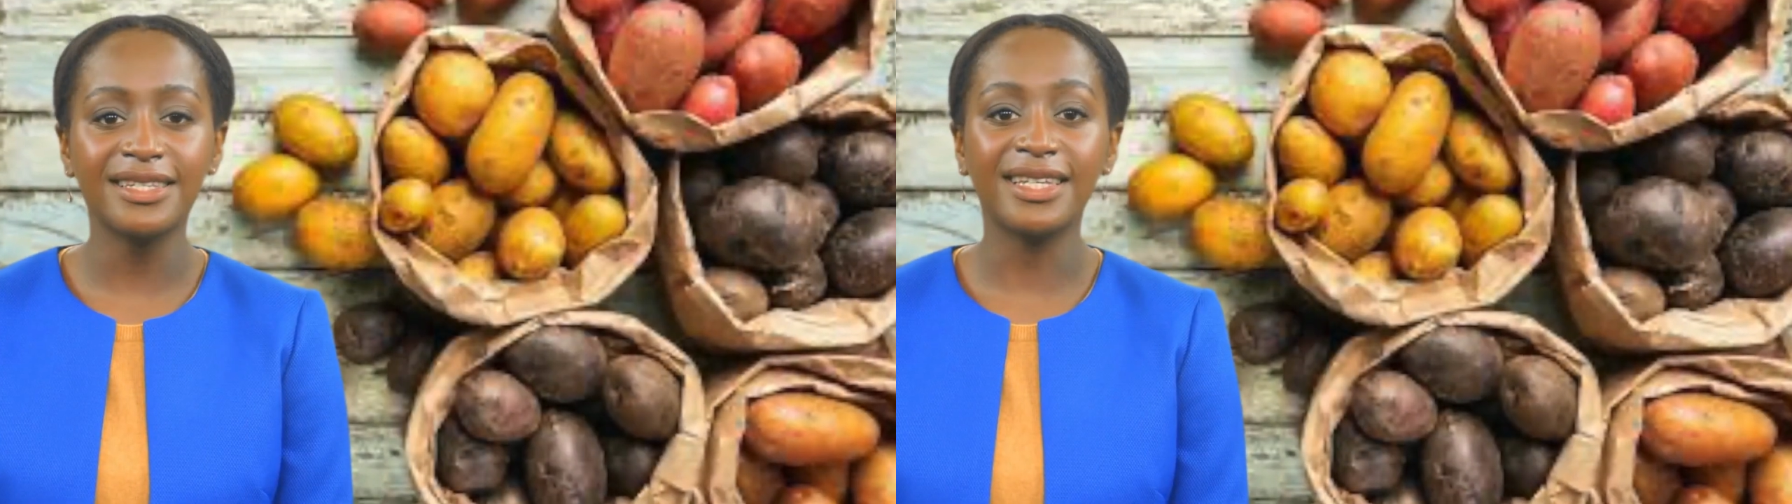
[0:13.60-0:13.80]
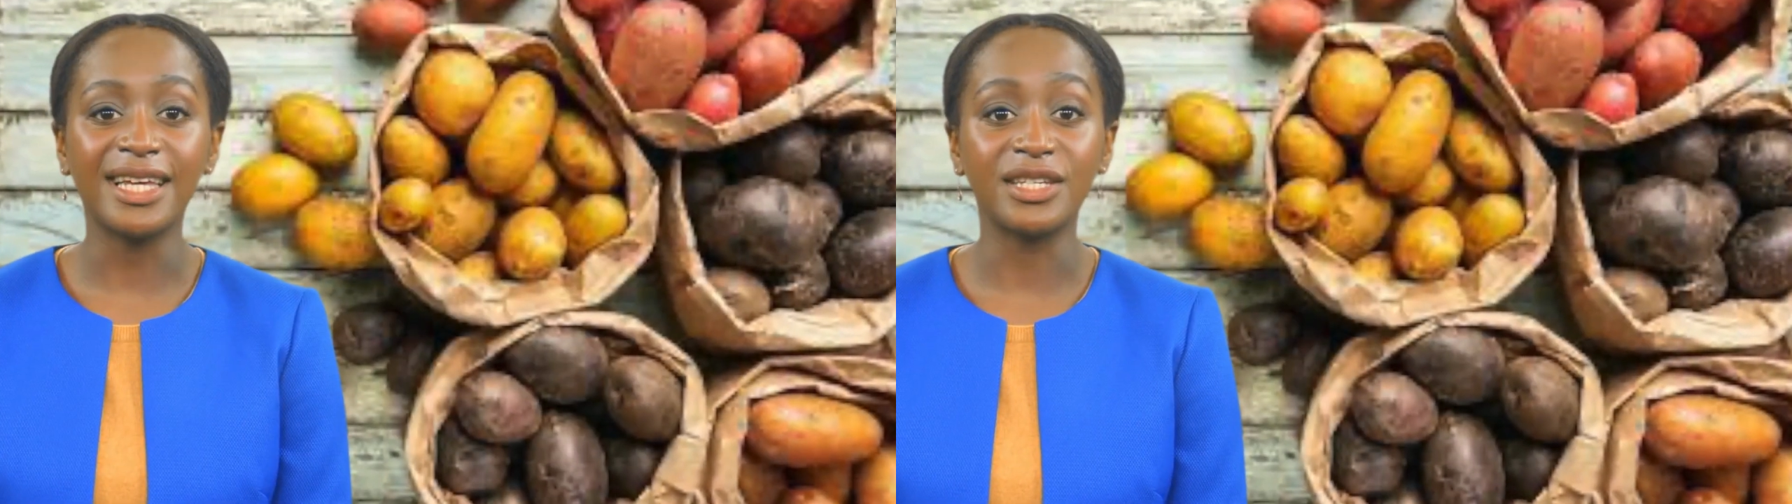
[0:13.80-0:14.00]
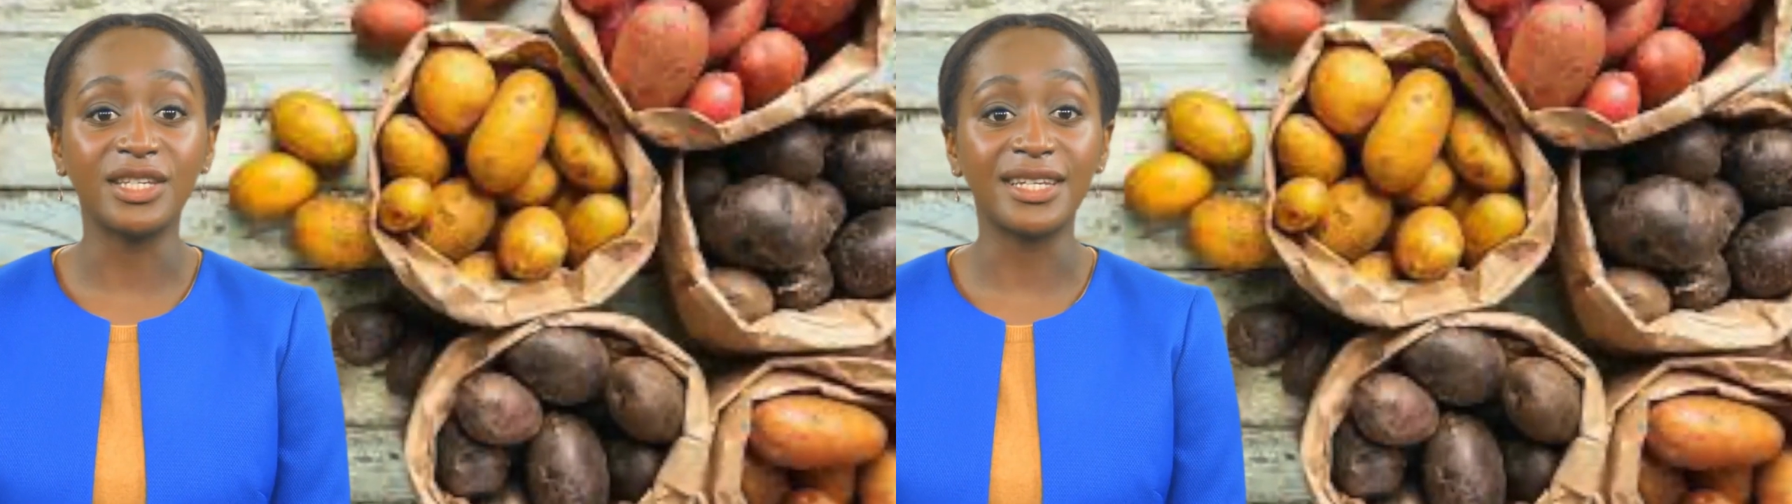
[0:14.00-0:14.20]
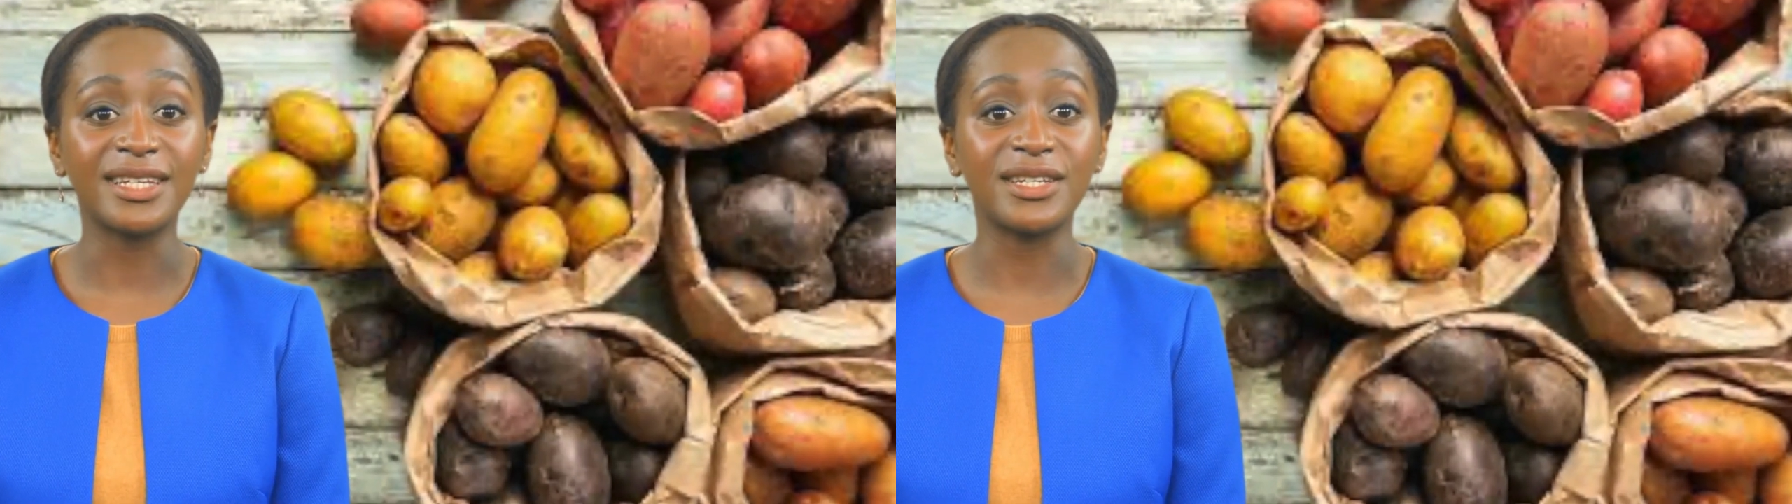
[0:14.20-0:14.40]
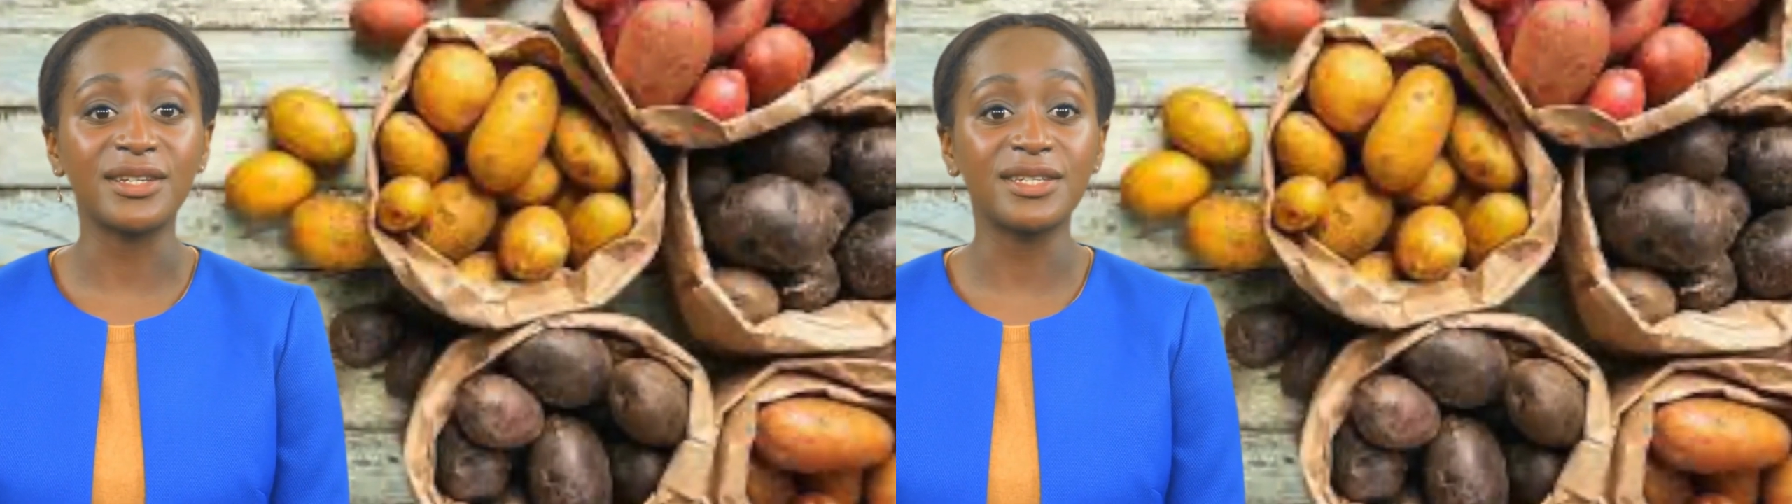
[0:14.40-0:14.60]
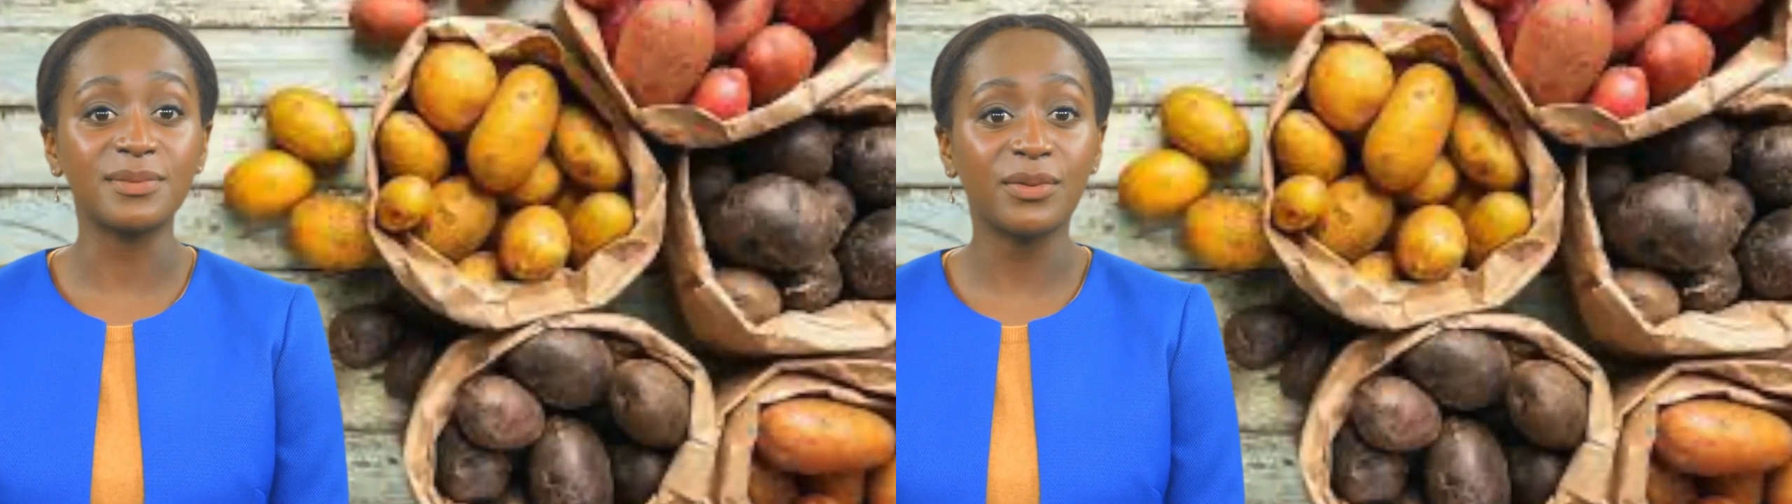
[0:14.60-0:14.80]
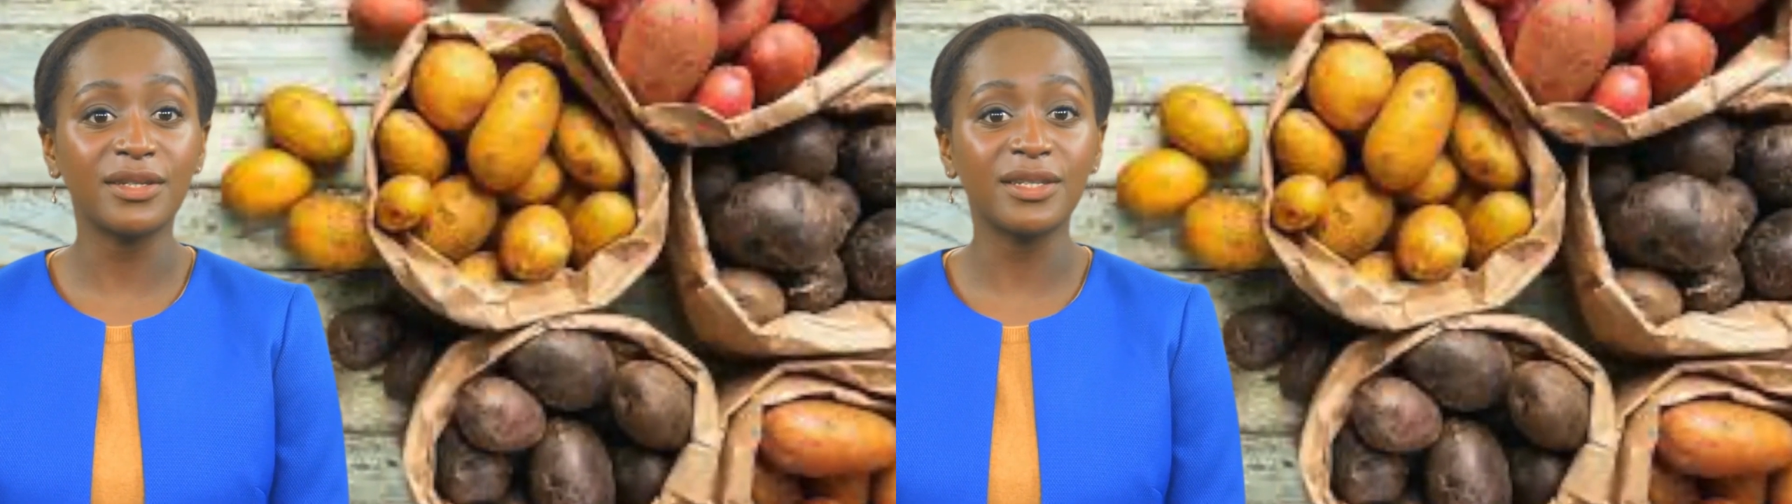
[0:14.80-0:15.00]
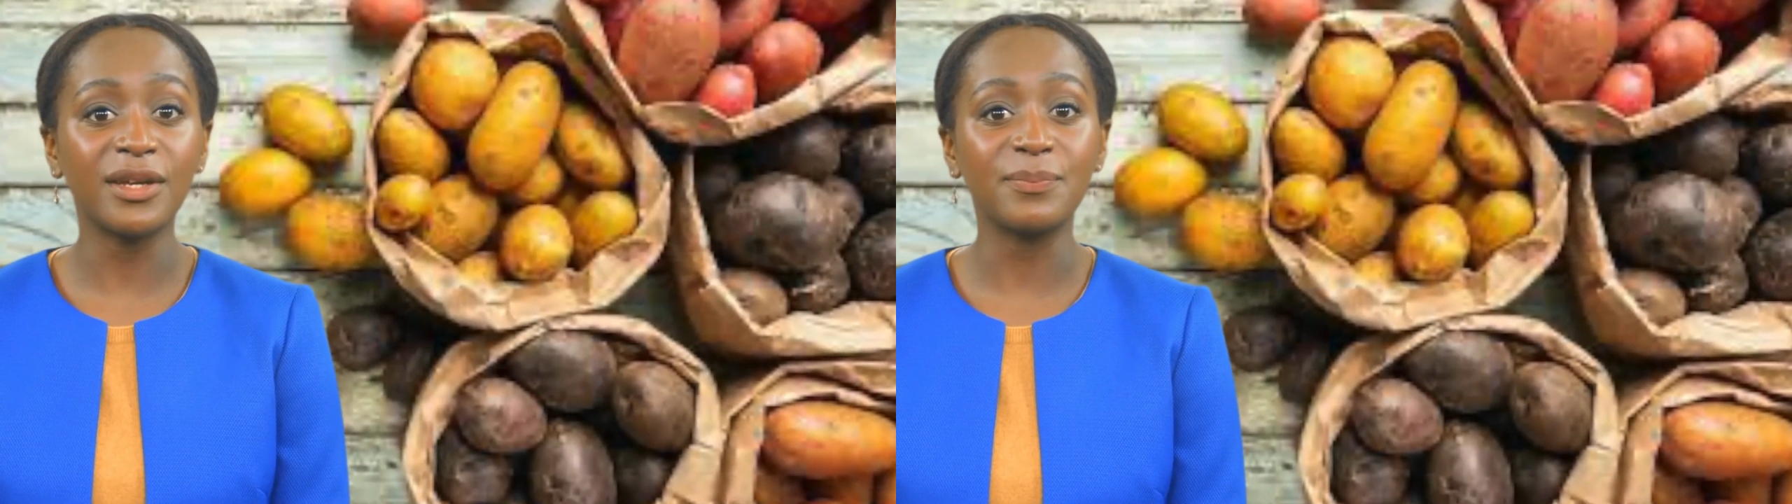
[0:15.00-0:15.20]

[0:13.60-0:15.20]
selection includes books